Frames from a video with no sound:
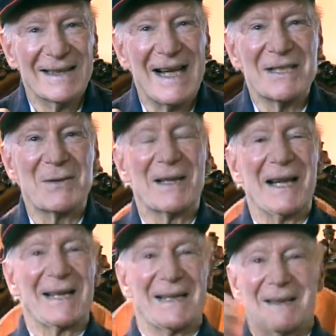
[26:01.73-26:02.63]
Well, we're
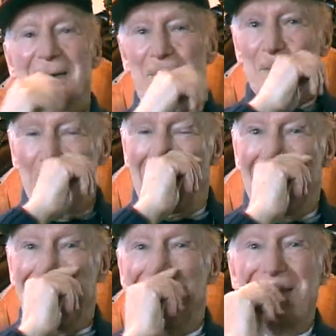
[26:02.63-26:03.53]

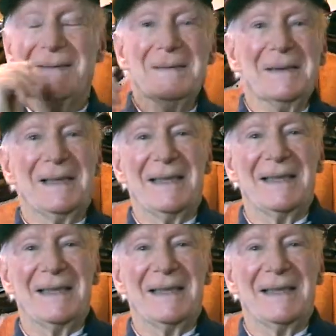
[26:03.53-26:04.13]
also a